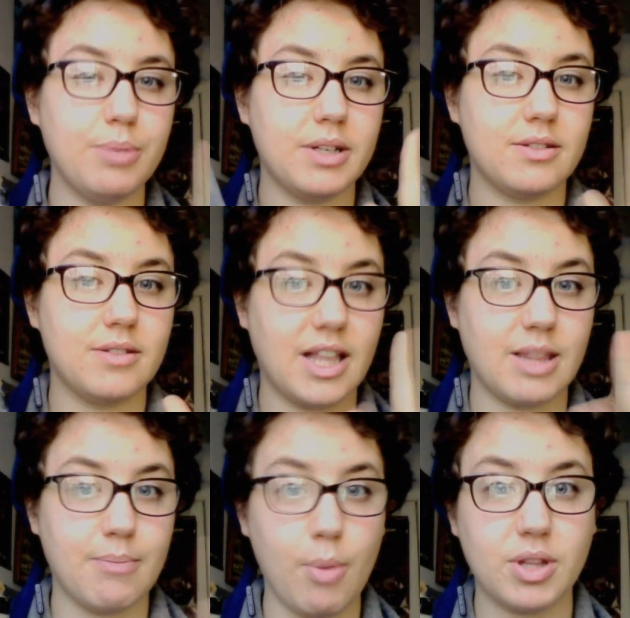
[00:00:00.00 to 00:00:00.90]
but
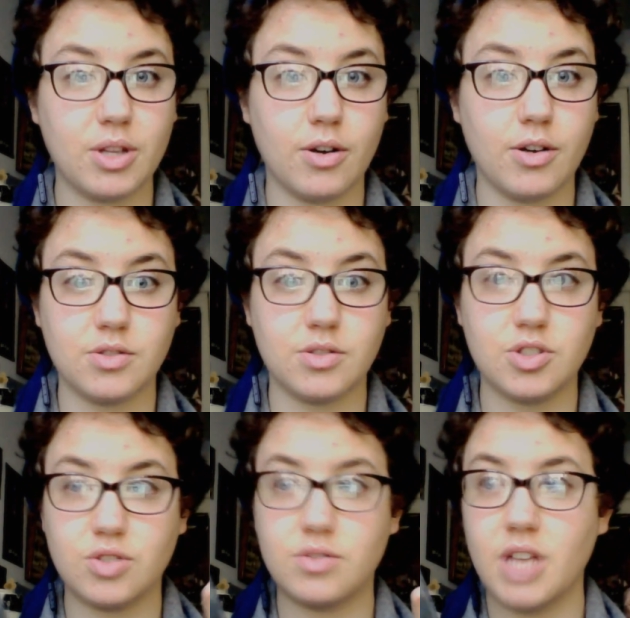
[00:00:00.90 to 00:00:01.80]
at the moment they're also
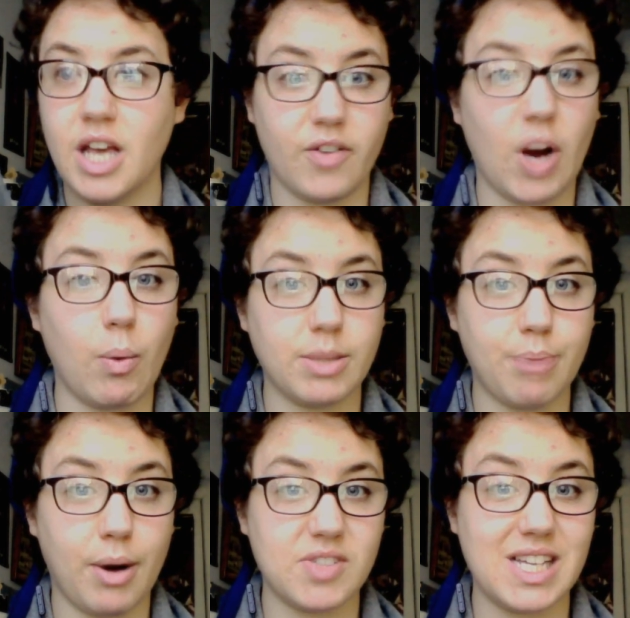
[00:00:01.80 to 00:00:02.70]
just trying to figure out what
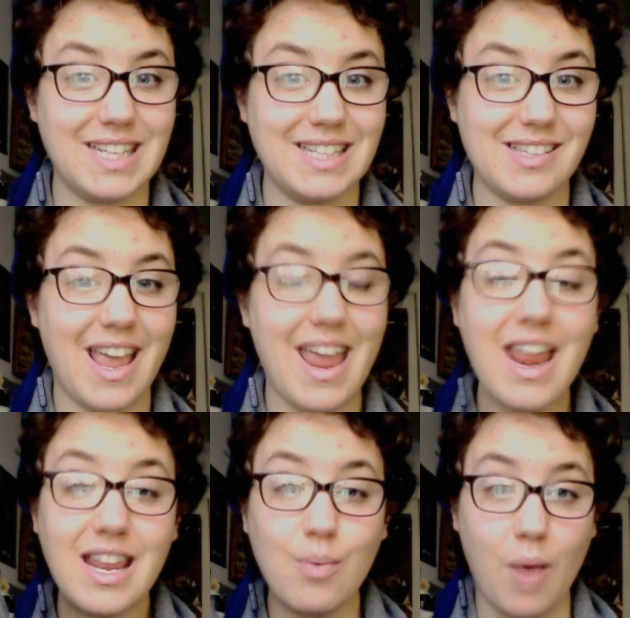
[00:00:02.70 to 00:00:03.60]
the prophecy is
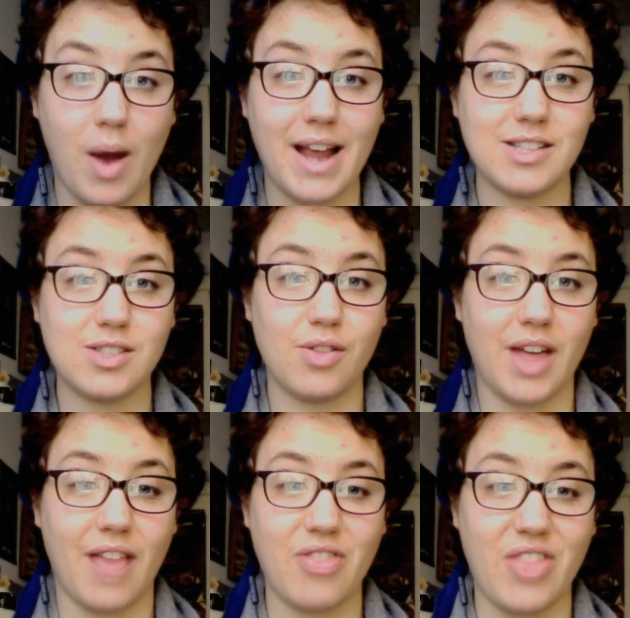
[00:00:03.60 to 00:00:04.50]
anyway, so
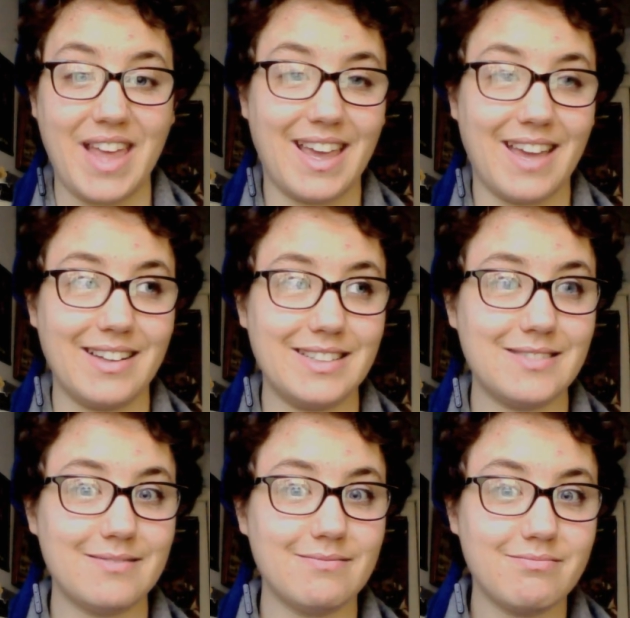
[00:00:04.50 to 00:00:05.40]
that they
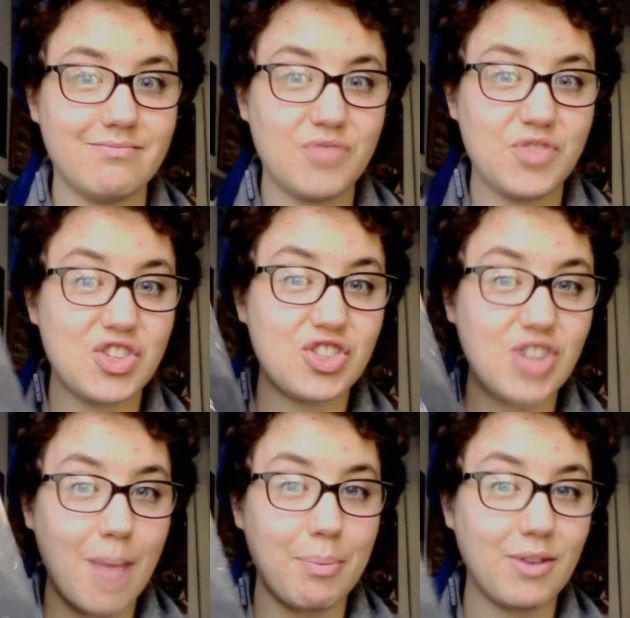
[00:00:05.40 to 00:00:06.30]
can
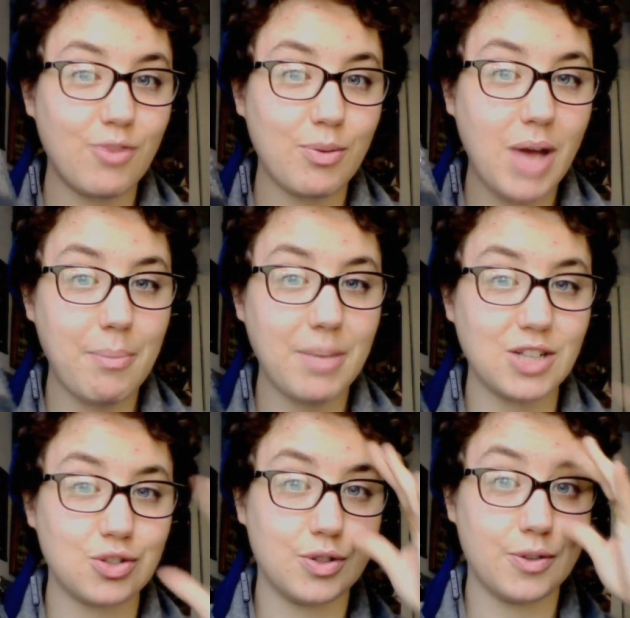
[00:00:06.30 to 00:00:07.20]
stop it from
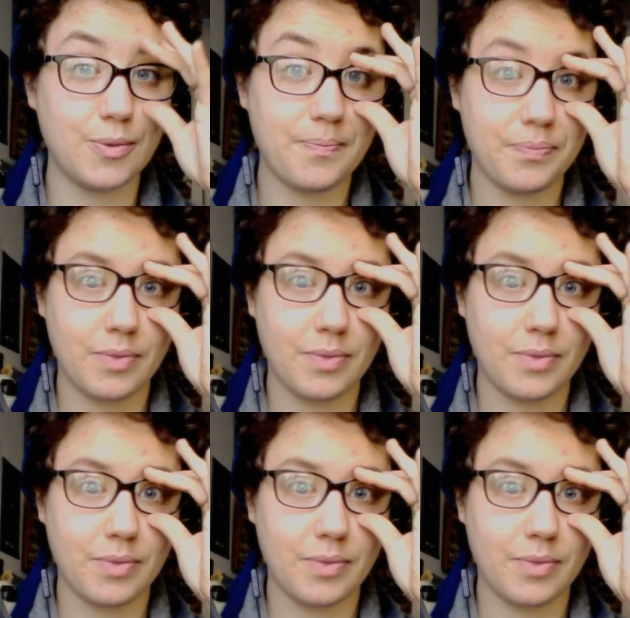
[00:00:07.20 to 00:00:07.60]
coming true.